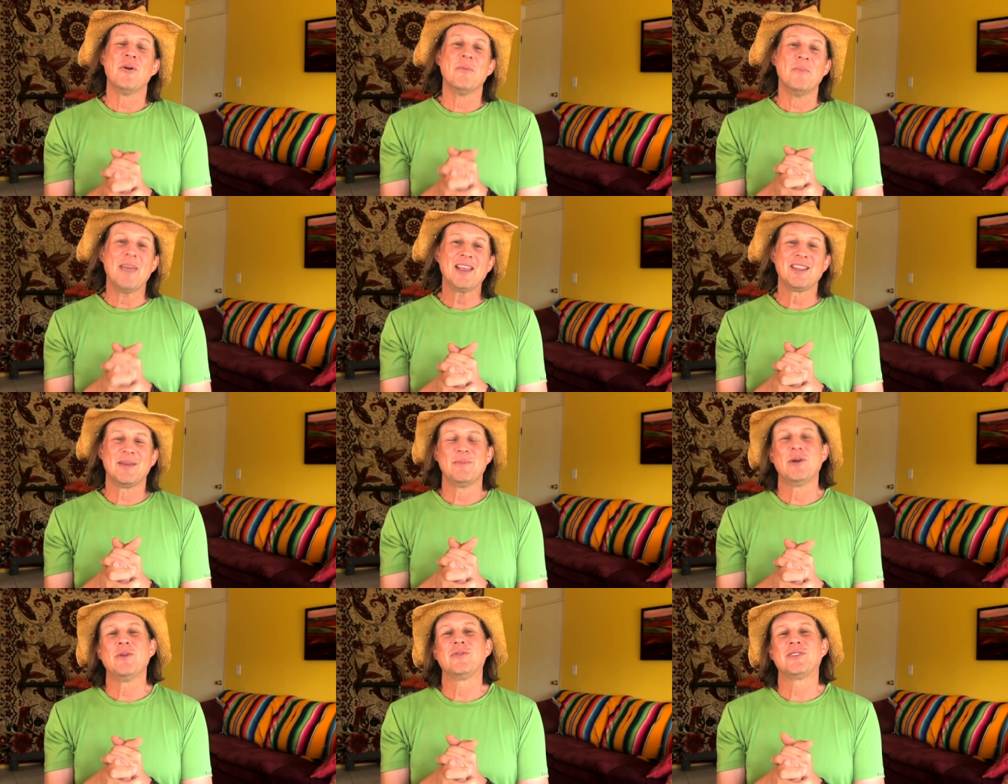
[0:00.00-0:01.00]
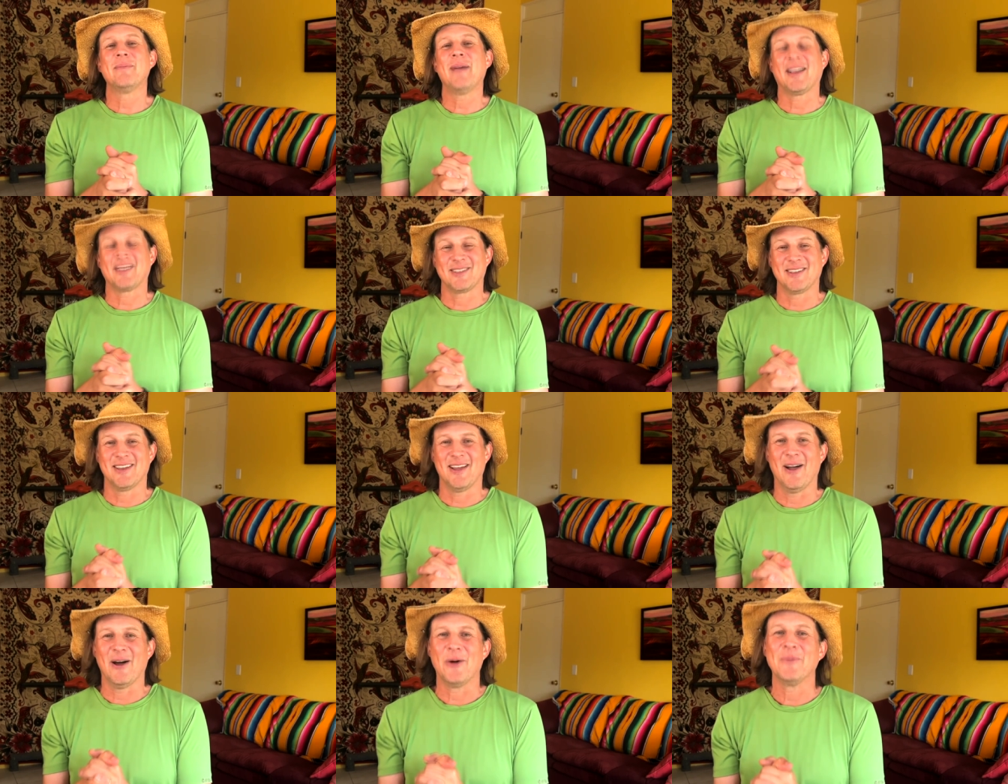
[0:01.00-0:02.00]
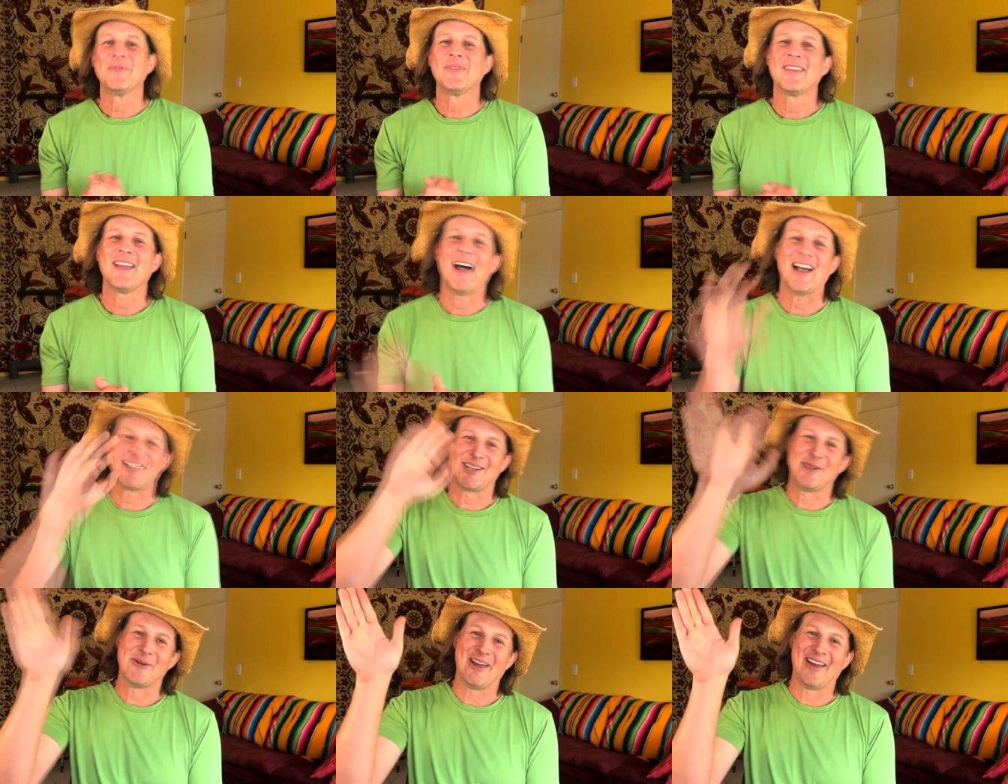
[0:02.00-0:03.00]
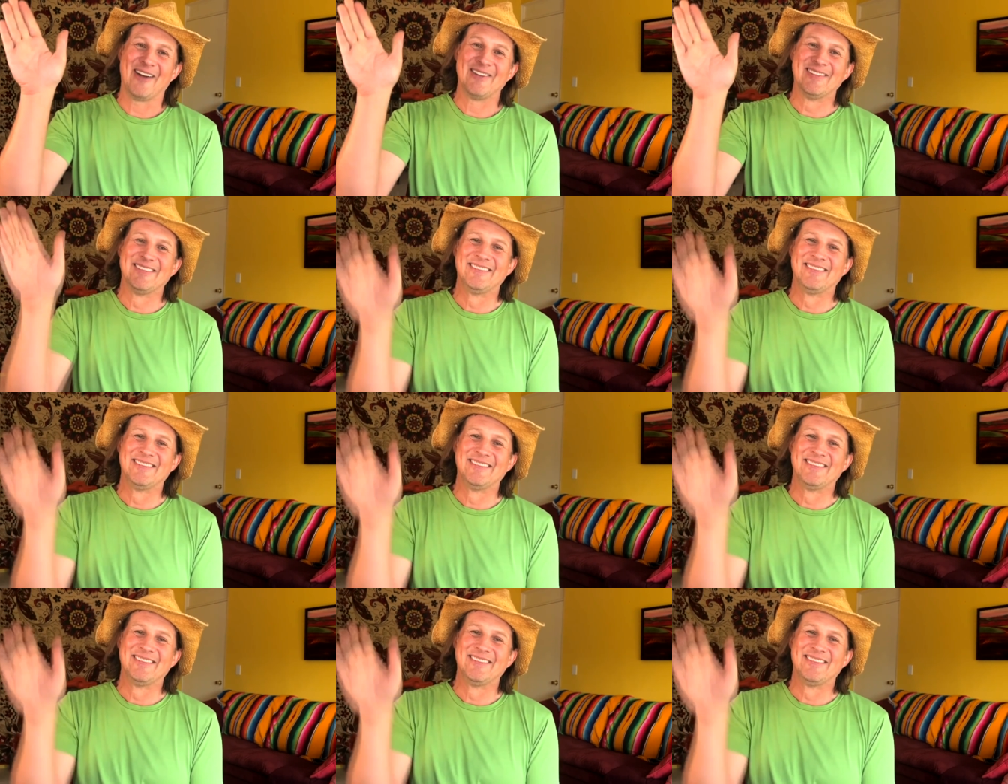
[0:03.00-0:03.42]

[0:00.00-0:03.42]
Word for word: make the move to Mexico. Hasta luego.